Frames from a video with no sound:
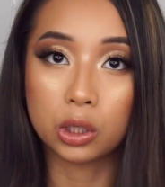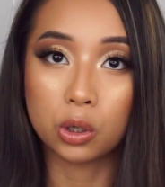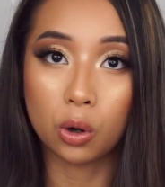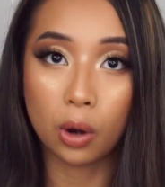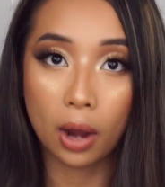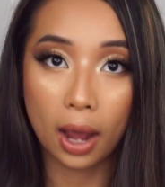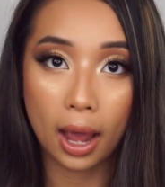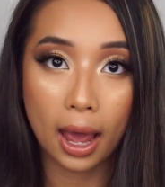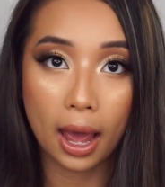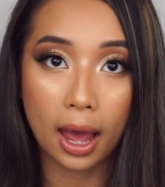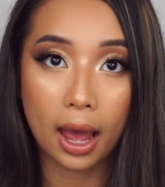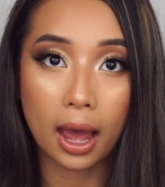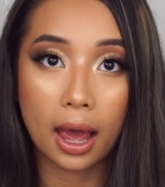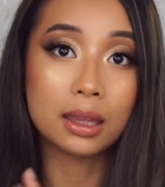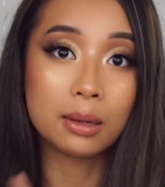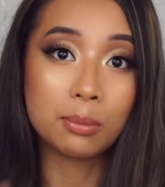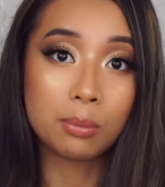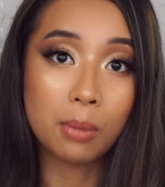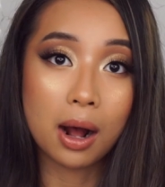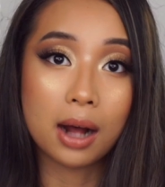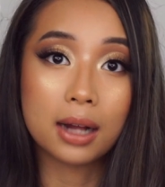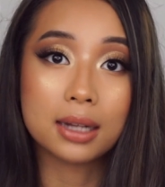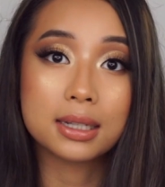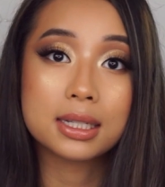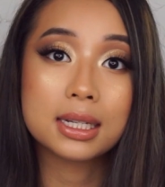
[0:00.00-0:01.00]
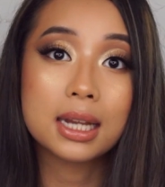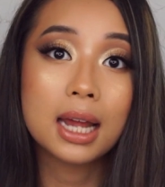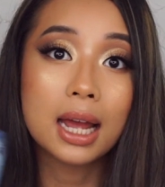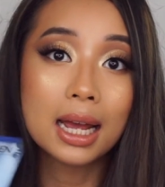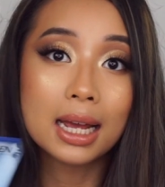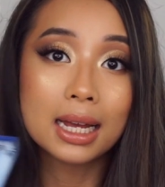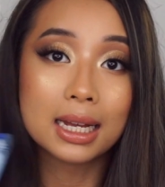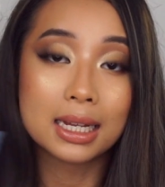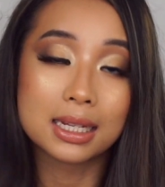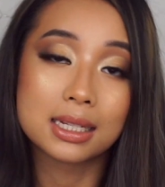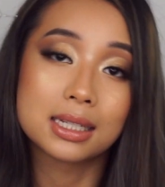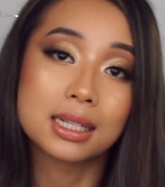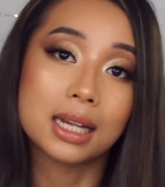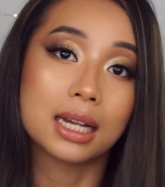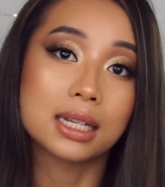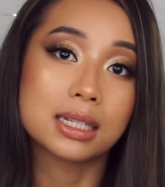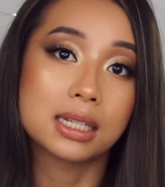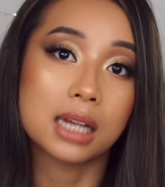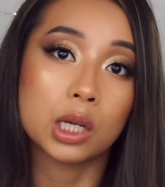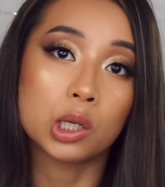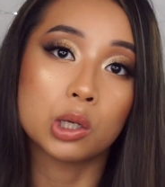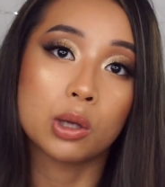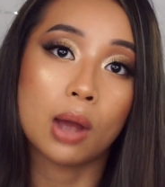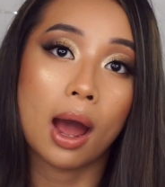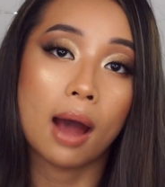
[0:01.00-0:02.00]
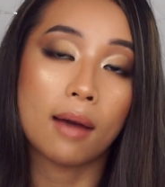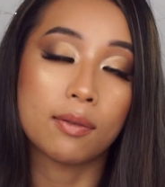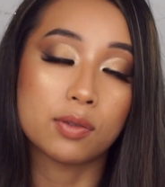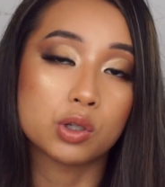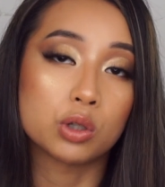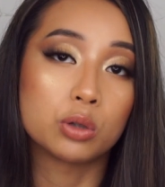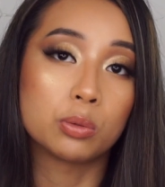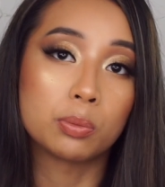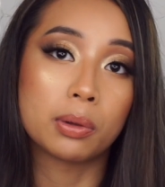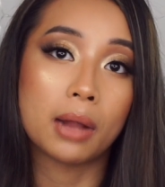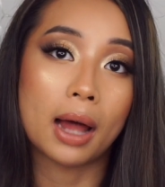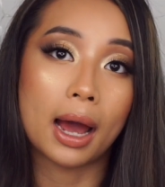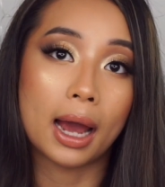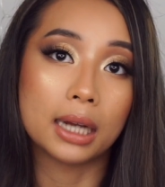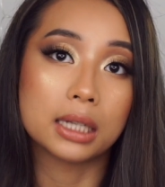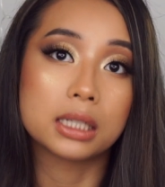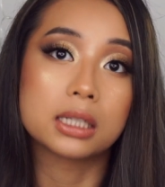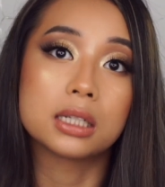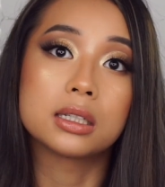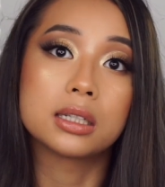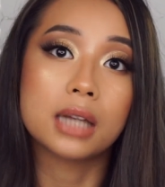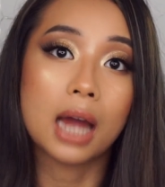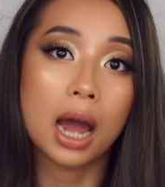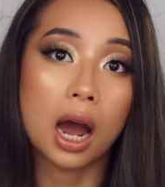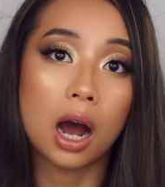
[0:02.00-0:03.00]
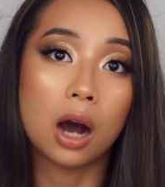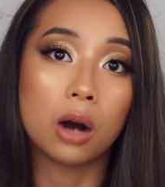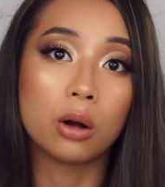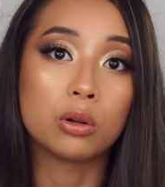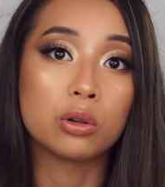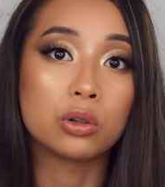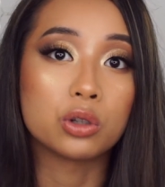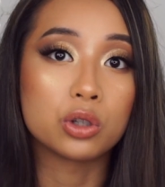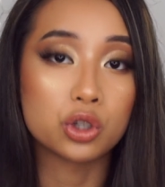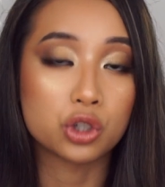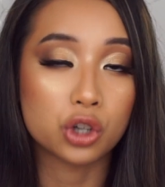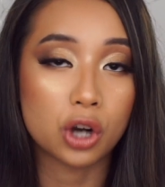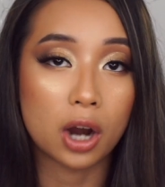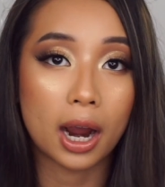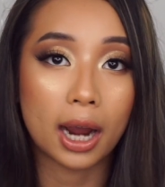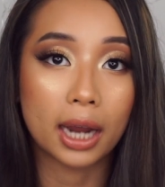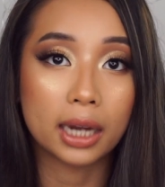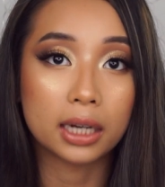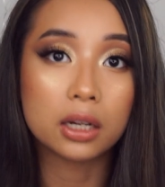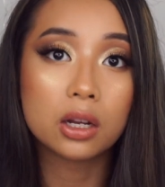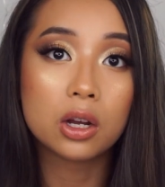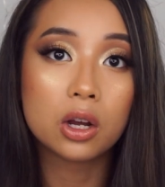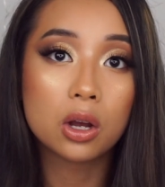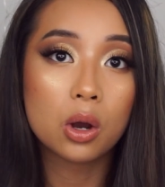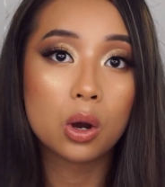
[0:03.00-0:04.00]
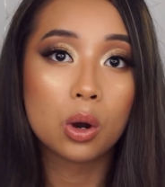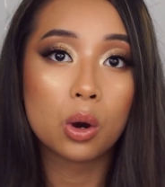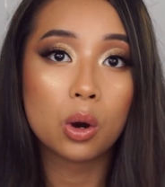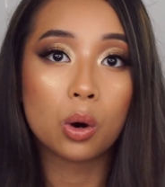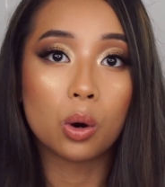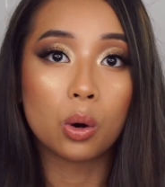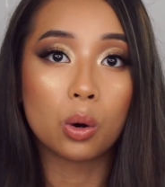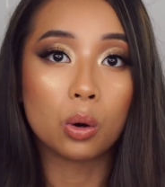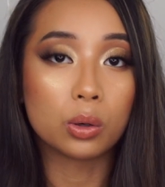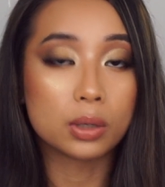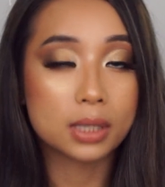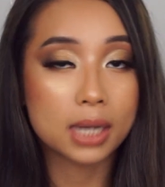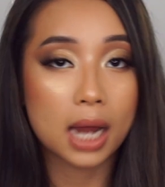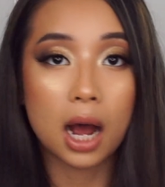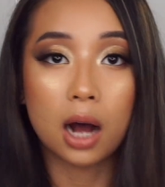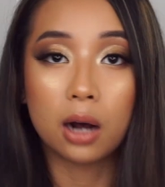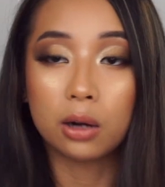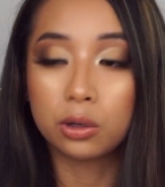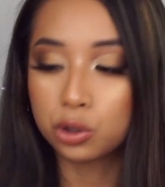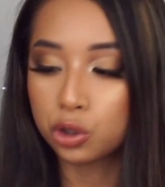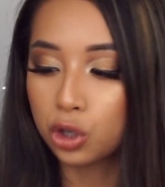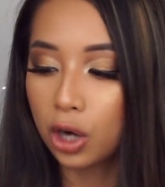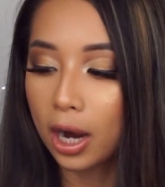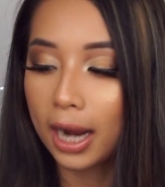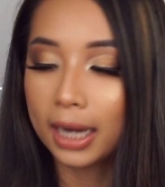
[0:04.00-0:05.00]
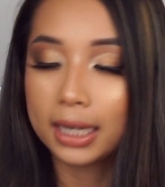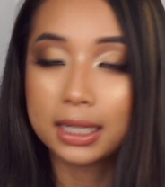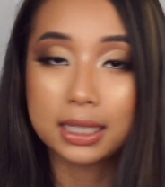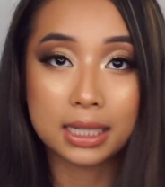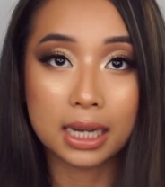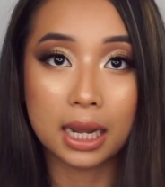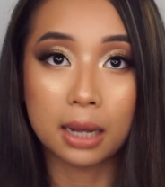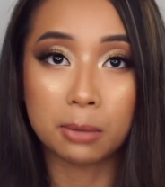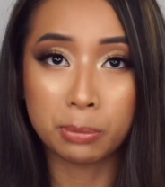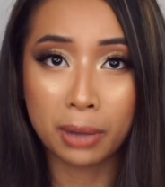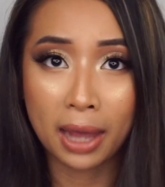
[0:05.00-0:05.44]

your hair, the mask says that you have to apply it to towel dried damp